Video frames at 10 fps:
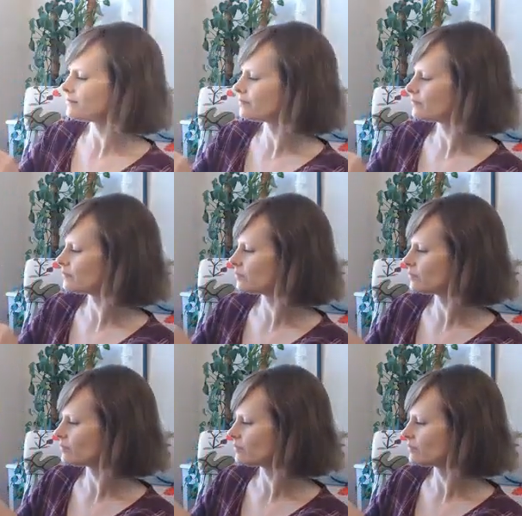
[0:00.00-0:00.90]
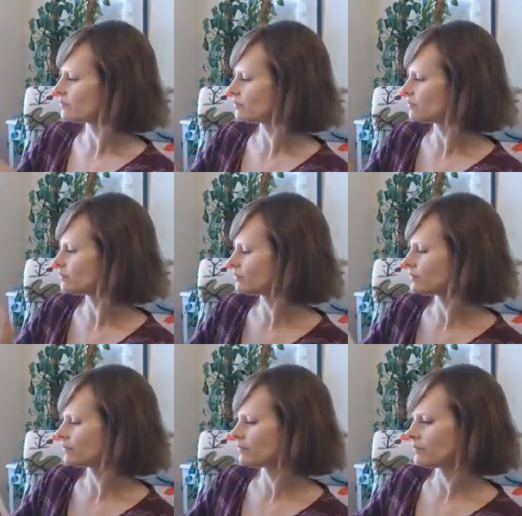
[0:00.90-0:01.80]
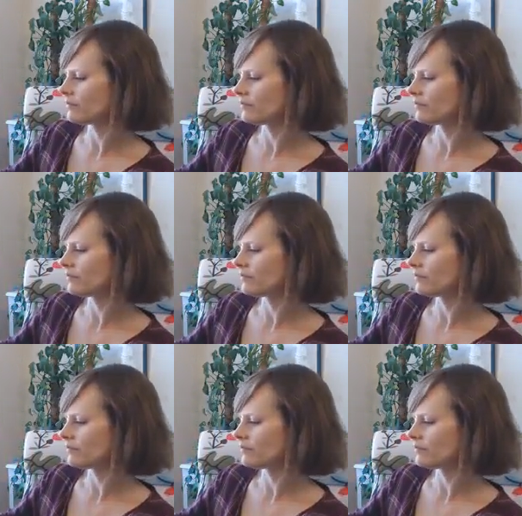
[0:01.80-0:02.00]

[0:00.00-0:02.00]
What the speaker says: (silence)